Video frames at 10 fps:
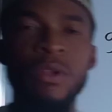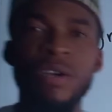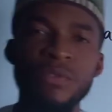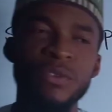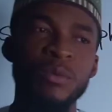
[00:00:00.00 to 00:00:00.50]
Good
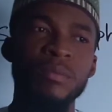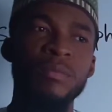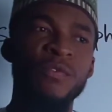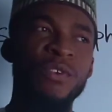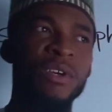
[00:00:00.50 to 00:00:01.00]
afternoon,
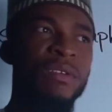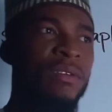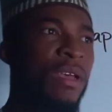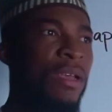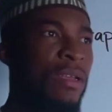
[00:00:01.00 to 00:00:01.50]

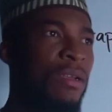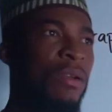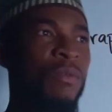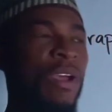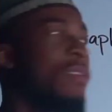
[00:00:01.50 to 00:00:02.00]
viewers.
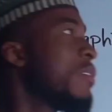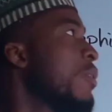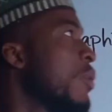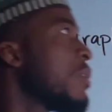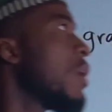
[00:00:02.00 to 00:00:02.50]
We are
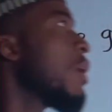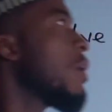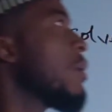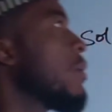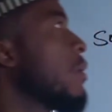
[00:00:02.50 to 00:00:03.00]
still on
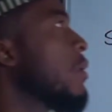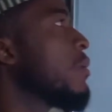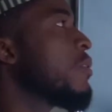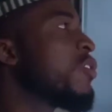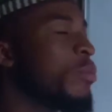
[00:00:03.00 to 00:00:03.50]
the
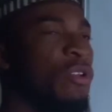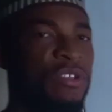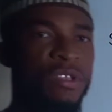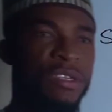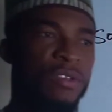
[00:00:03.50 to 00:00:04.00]

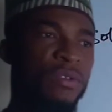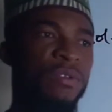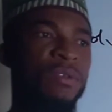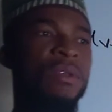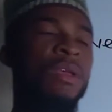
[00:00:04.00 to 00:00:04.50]

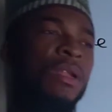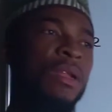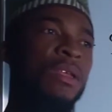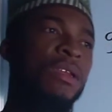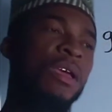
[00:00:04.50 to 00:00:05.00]
simultaneous
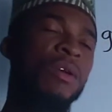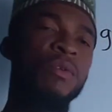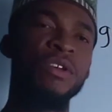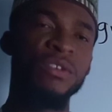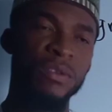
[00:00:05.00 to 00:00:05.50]
linear
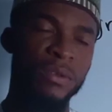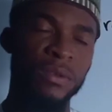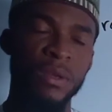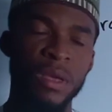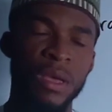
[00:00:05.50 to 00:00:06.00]

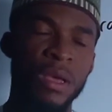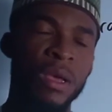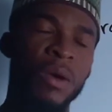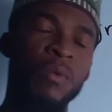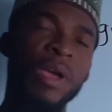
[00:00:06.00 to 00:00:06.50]
equations.
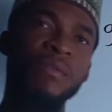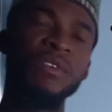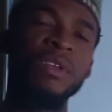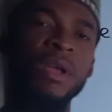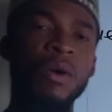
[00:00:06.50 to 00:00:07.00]
We have
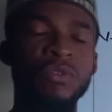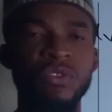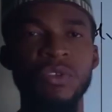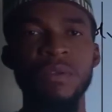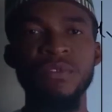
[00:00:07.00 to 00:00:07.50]
seen how to
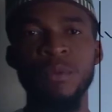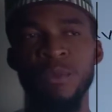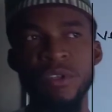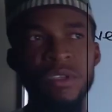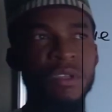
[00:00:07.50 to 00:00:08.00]
solve
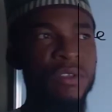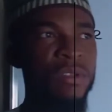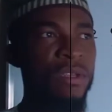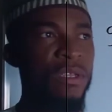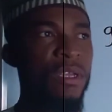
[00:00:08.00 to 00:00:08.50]

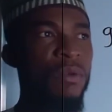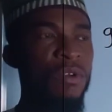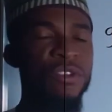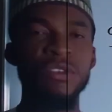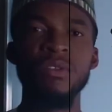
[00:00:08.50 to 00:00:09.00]
simultaneous linear
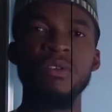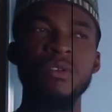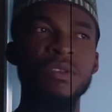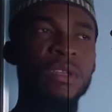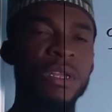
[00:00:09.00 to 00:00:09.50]
equations
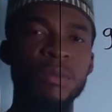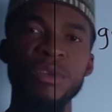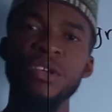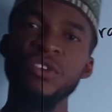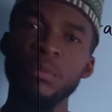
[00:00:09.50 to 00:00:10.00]
using
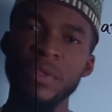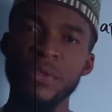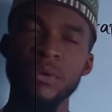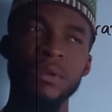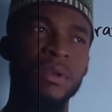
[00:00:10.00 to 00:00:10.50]
elimination
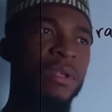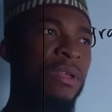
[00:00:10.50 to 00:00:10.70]
method,